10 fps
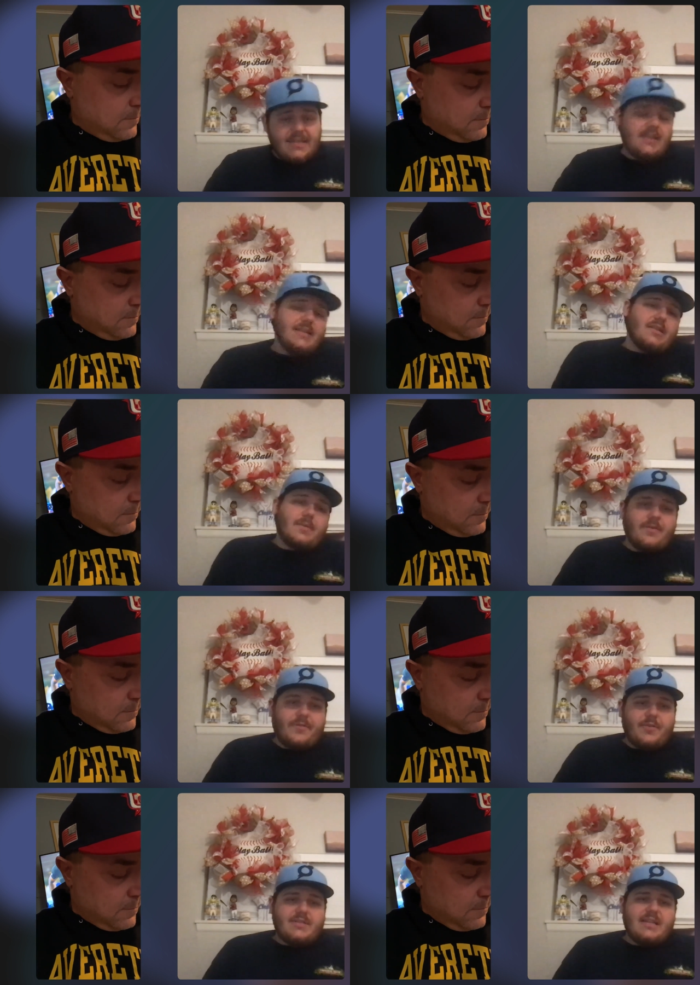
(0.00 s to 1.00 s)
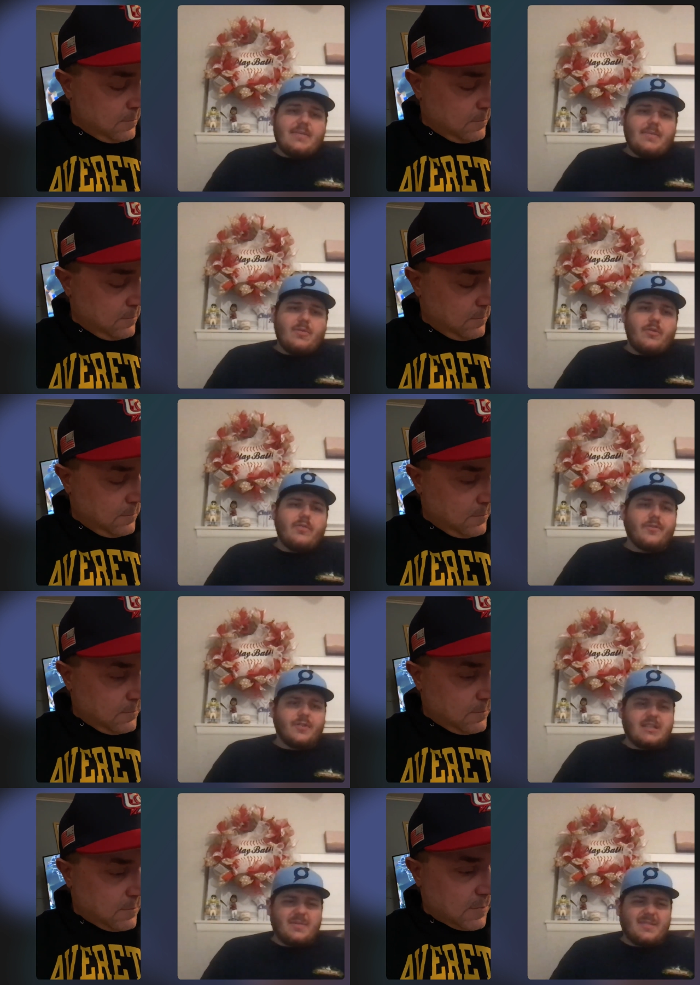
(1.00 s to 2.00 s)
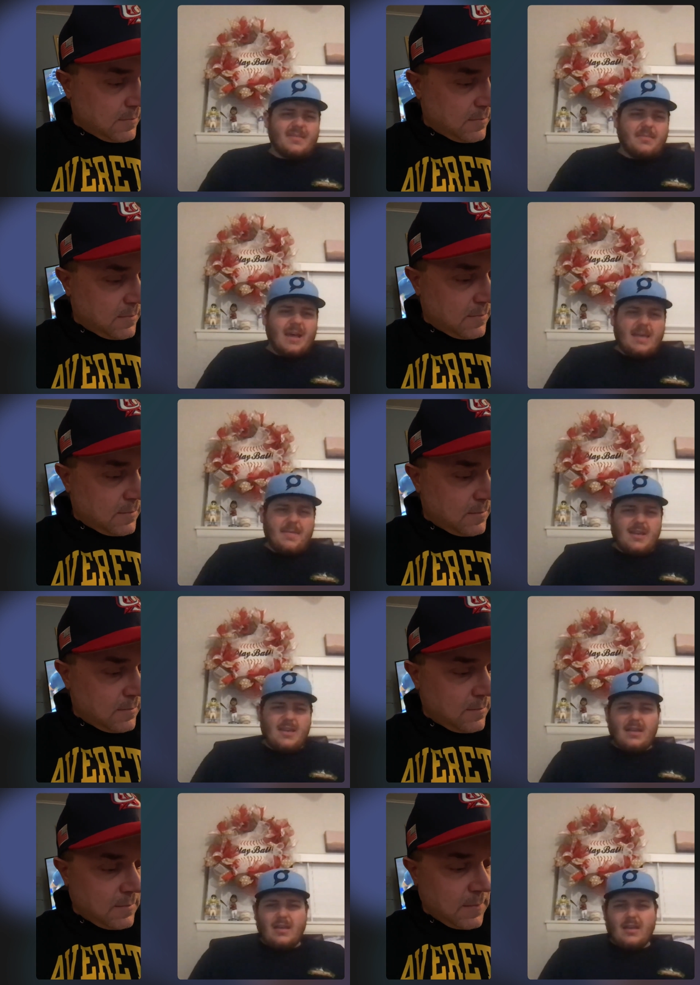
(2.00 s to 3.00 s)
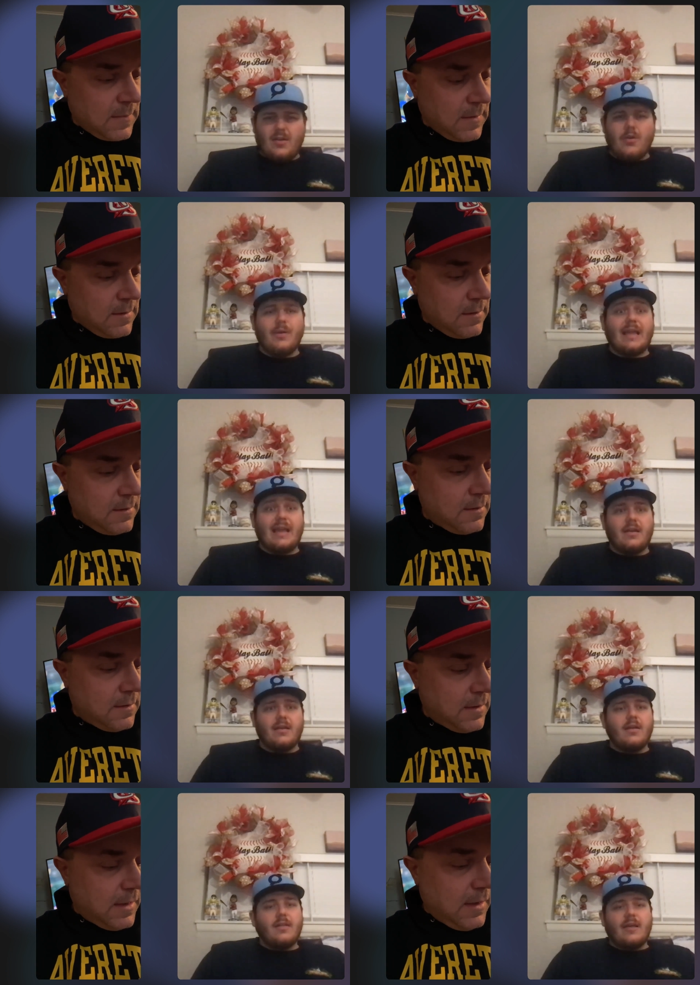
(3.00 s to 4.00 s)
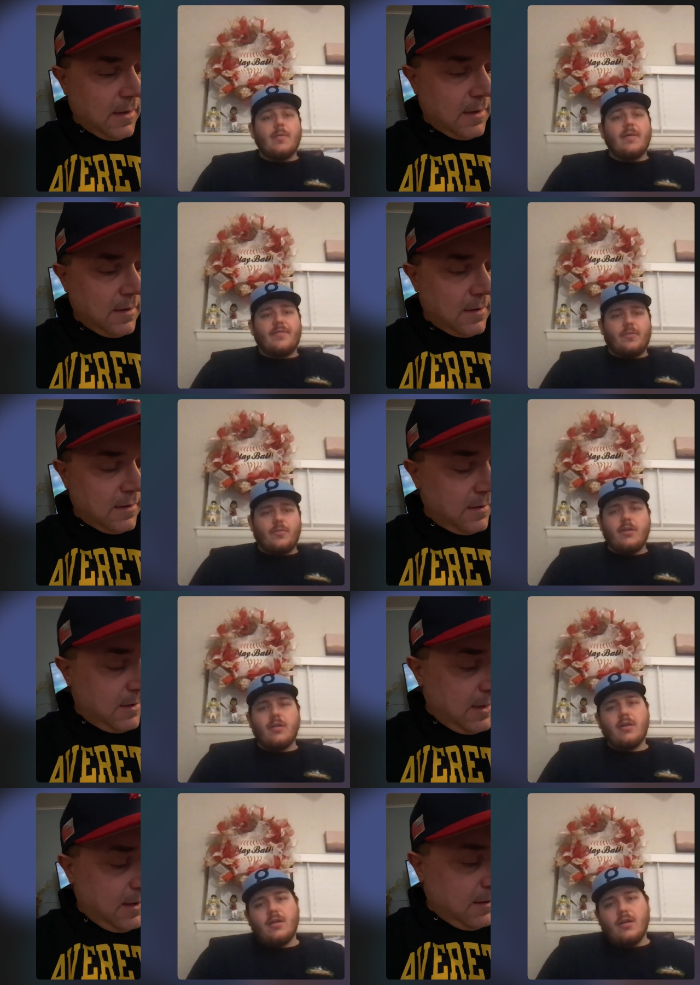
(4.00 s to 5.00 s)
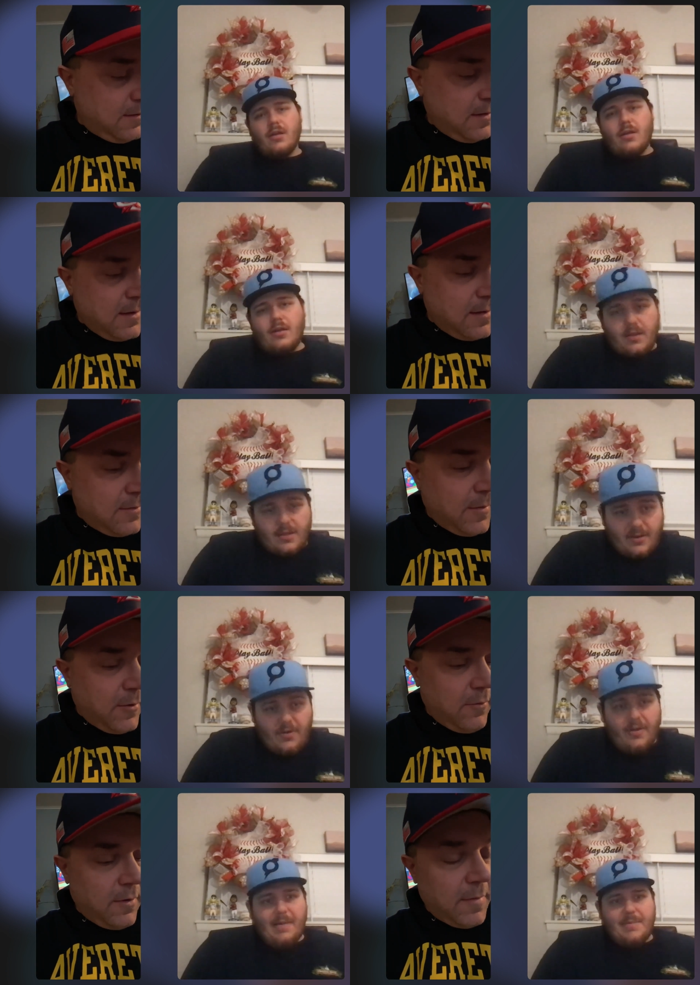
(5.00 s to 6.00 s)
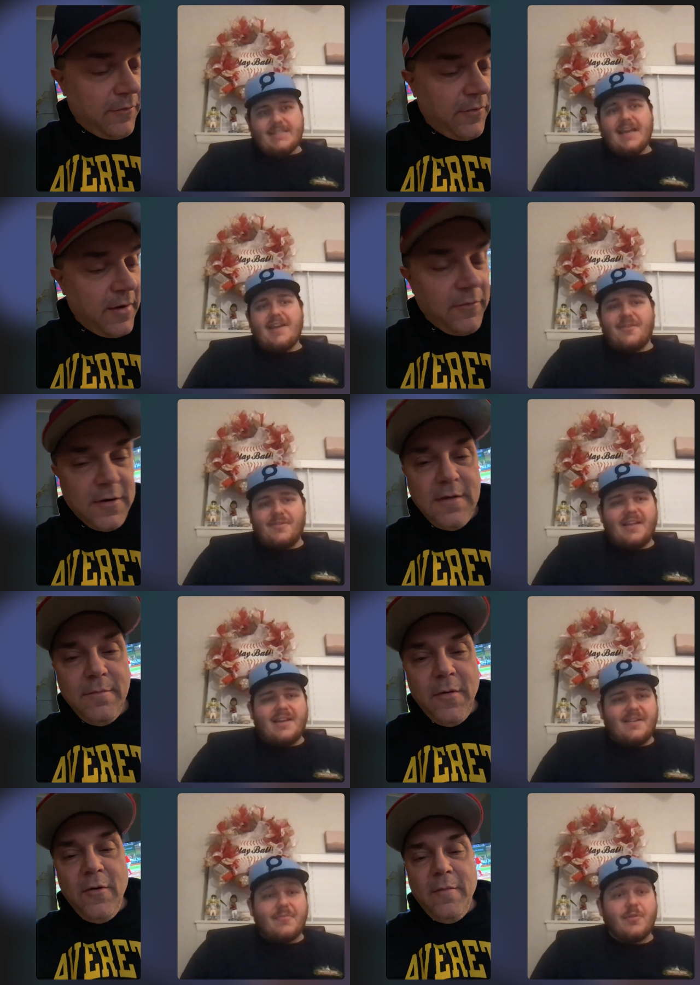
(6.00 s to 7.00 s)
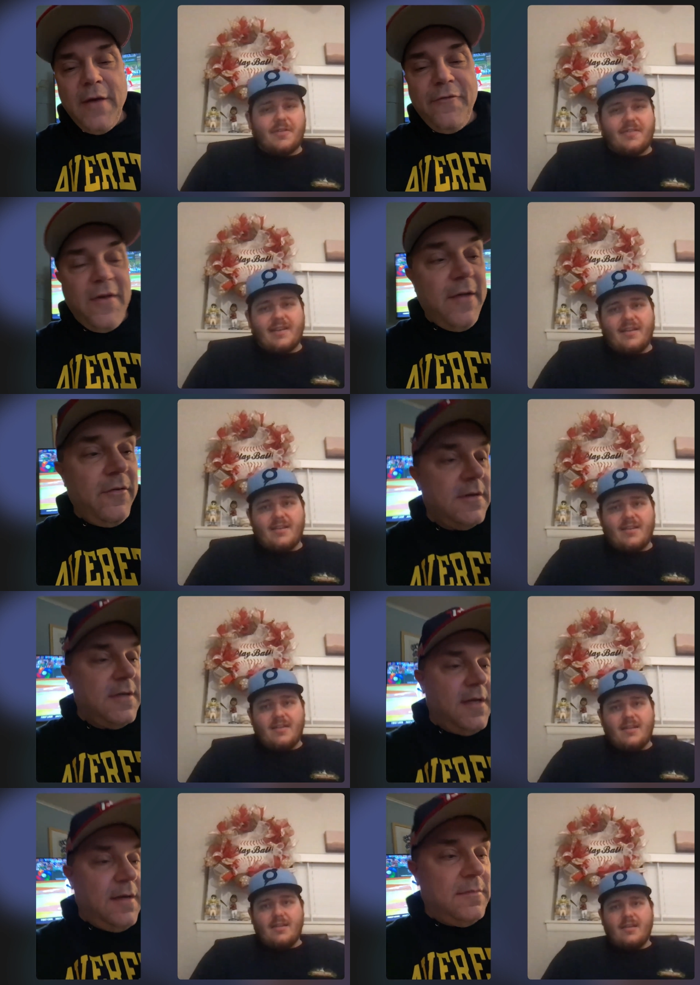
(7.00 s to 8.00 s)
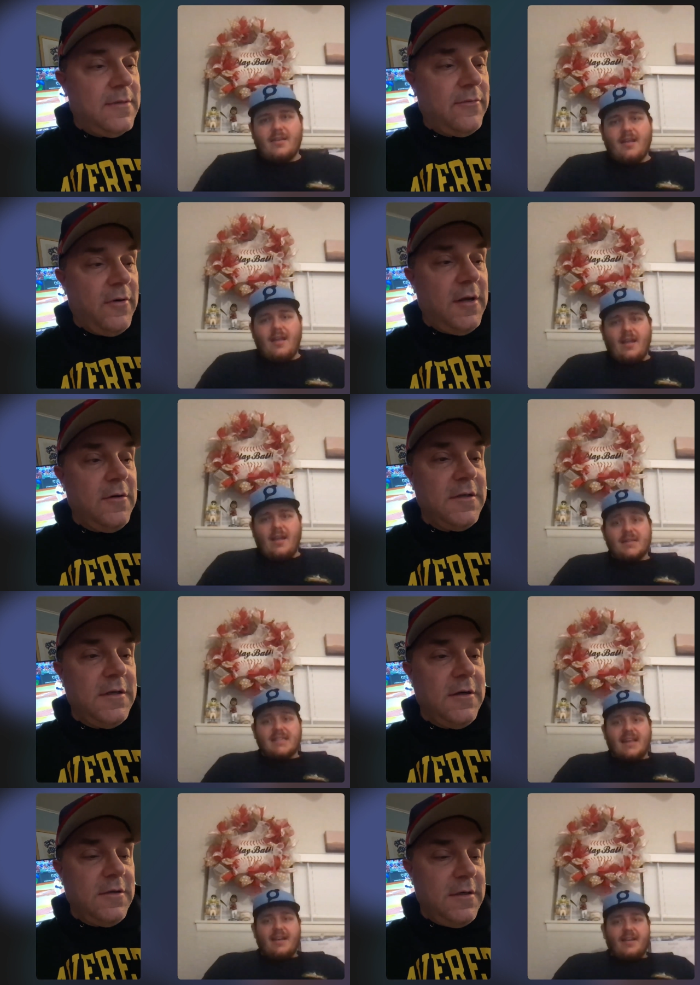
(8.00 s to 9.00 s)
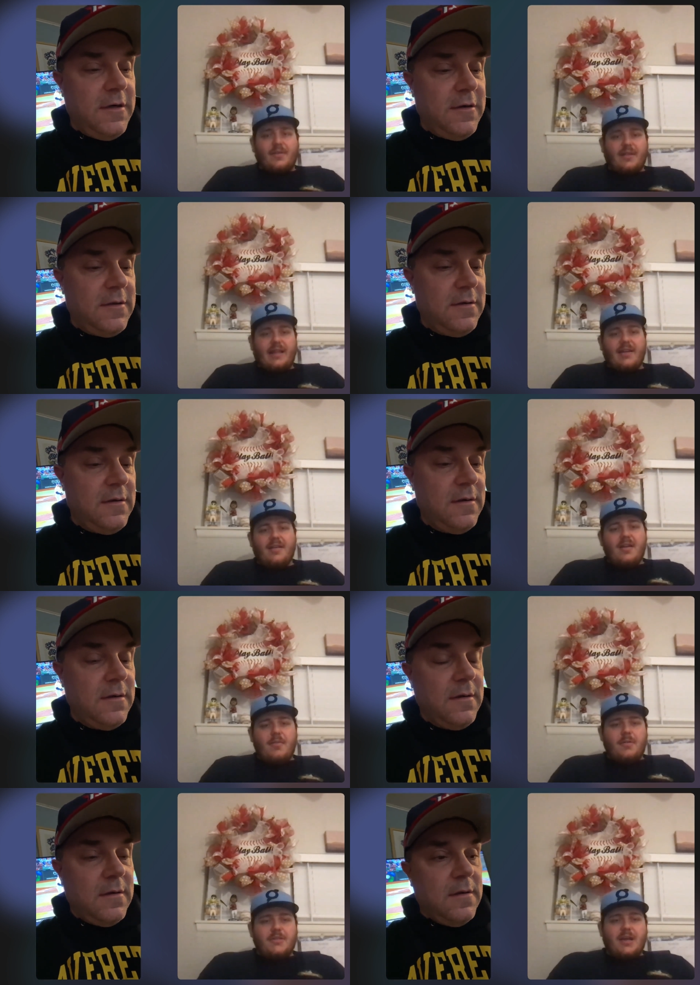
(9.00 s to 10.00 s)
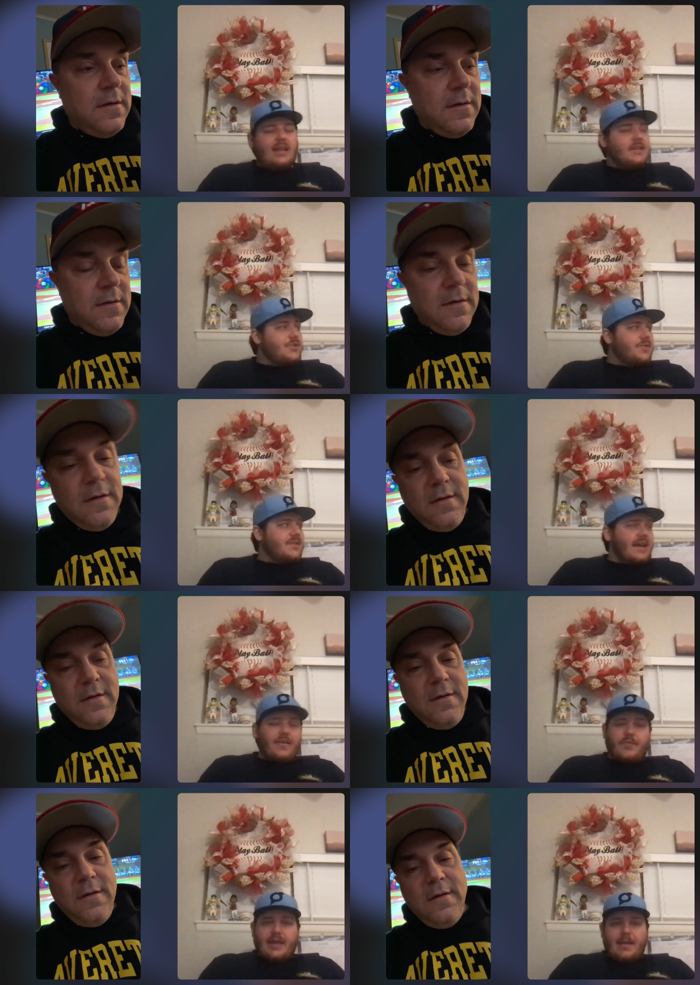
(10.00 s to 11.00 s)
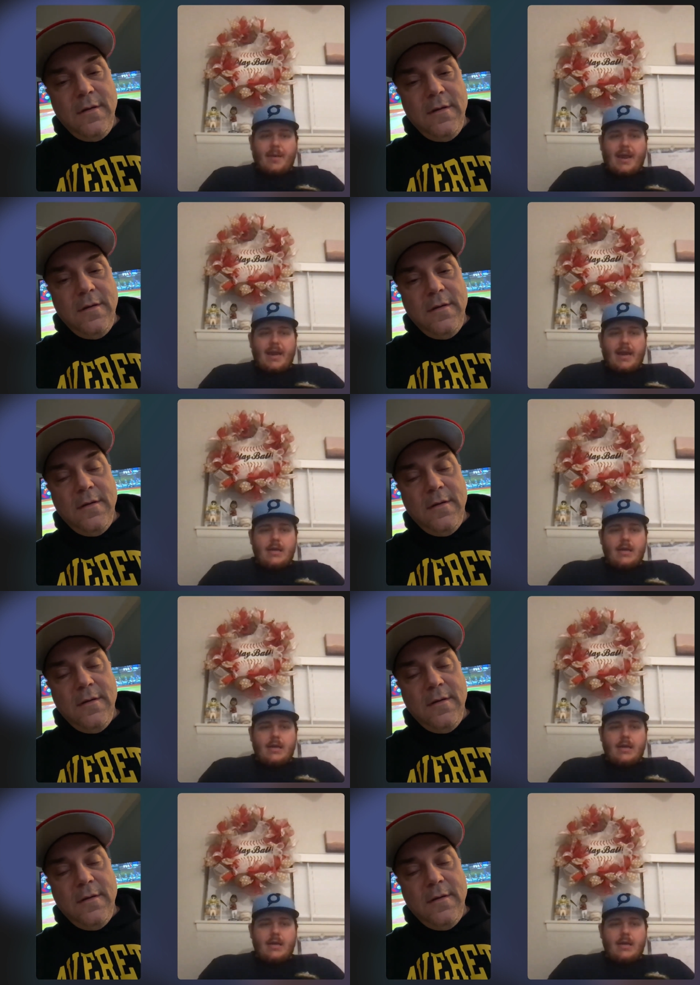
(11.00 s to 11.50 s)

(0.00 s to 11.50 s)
Speaker 1: East is going to be the first team. And who's the first team? Is it Miami? No, Atlanta. That'll be fun. Yeah.
Speaker 2: My, one of my, oh, favorite, my, one my favorite teams for years and years and years.
Speaker 1: But John, let's just sign up and get him